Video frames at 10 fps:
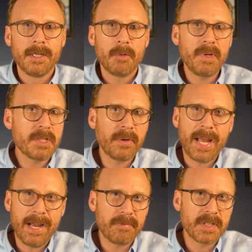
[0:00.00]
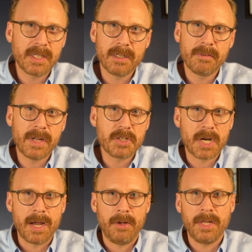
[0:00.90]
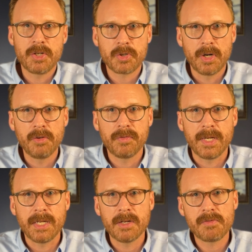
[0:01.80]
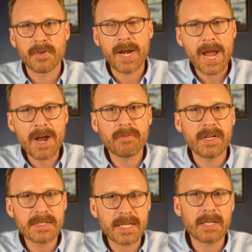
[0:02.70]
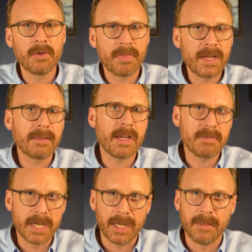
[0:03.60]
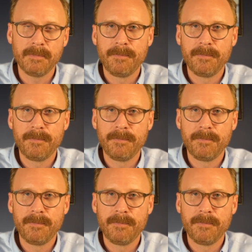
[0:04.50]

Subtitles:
We don't have to give a child a trophy for every single thing they've done.